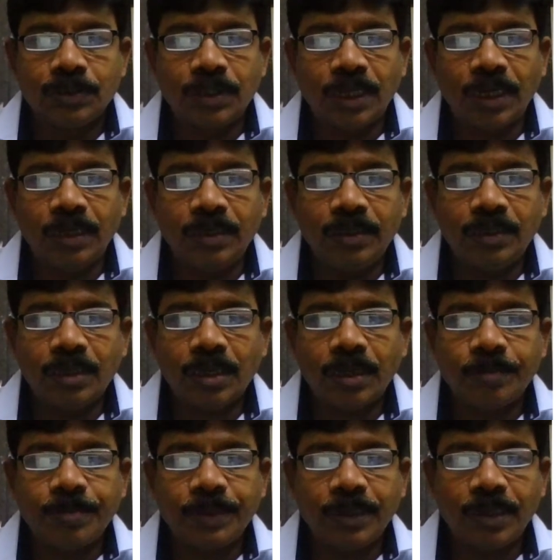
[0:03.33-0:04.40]
Only
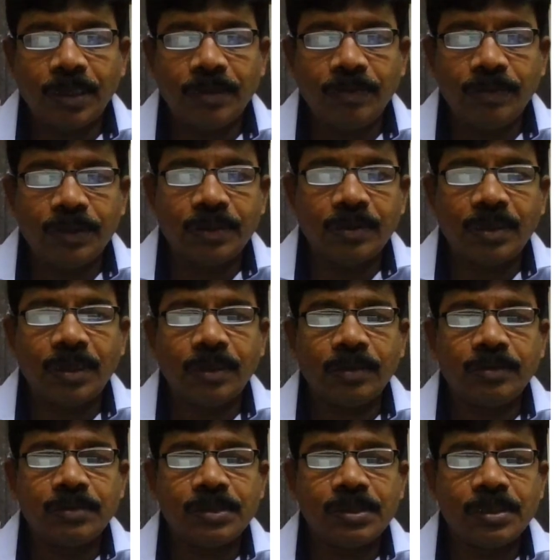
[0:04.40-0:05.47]
ERP9 with an
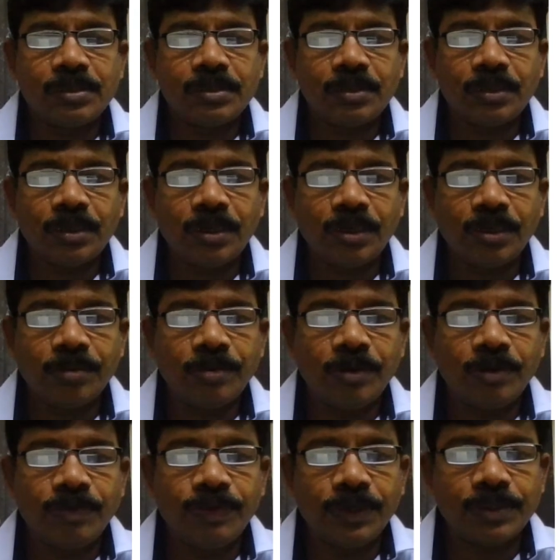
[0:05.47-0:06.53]
GST
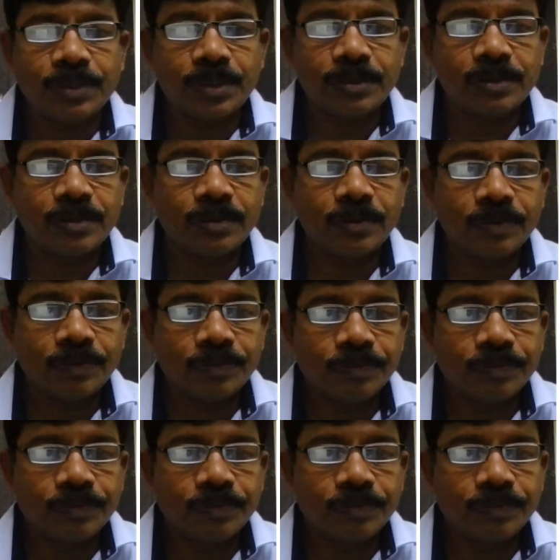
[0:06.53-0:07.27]
enabled features.